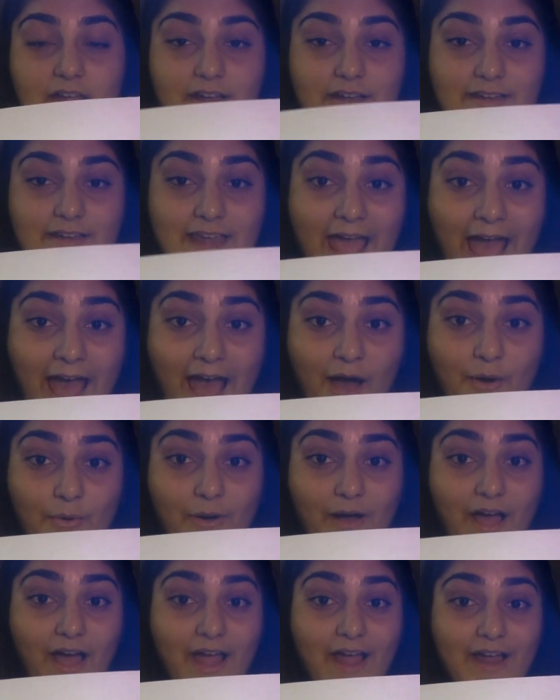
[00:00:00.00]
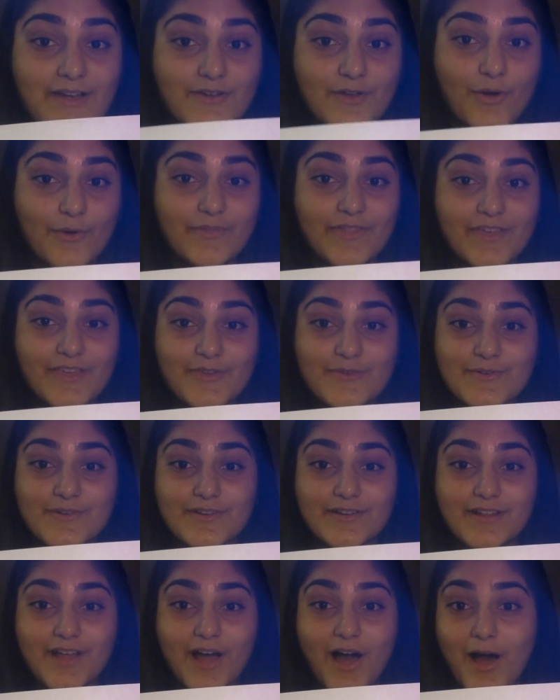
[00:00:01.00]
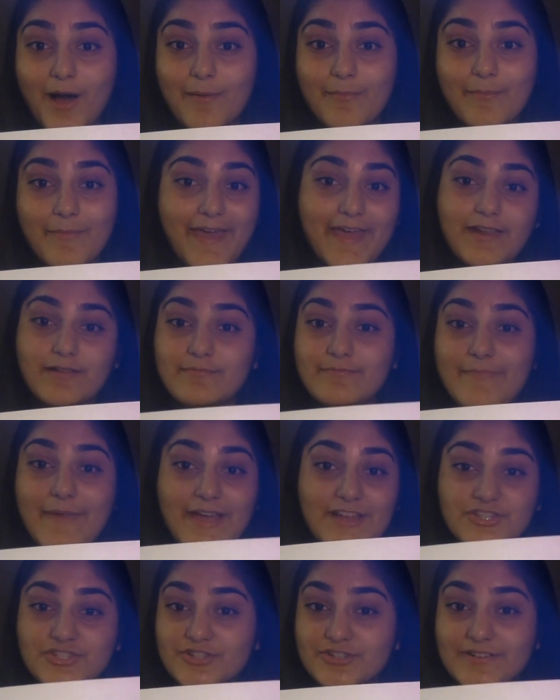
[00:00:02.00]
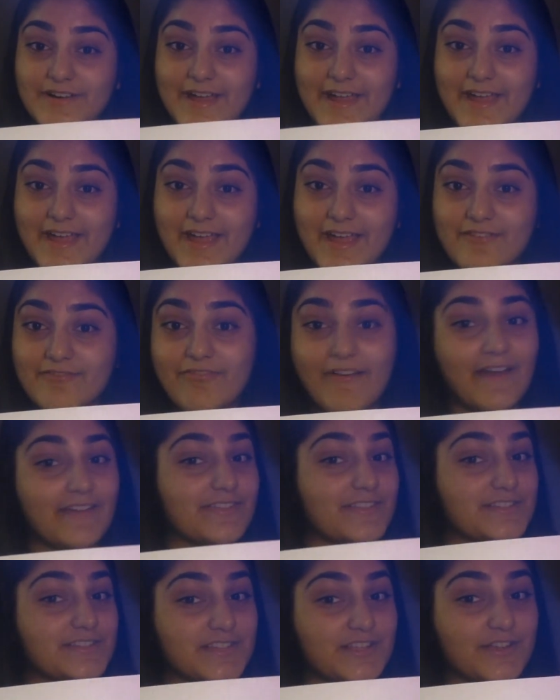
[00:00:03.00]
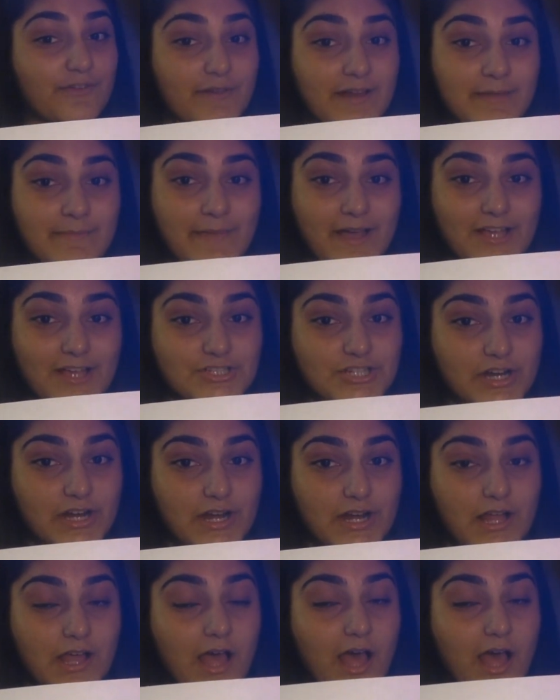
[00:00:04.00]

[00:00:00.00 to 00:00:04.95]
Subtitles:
Now, I know that you could come and measure it and find the degree measure,